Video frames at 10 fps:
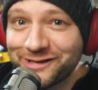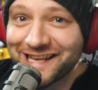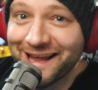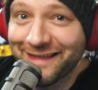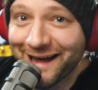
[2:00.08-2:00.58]
you
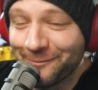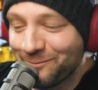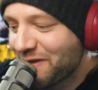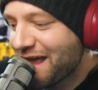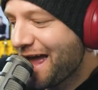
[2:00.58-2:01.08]
say that
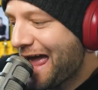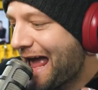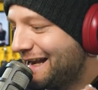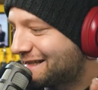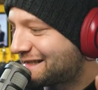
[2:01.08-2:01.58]

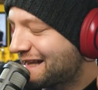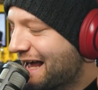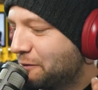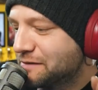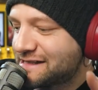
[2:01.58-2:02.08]
and it
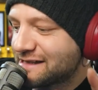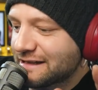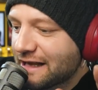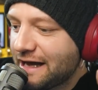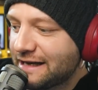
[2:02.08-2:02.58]
sounds
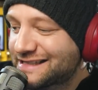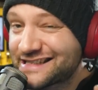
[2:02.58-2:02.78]
like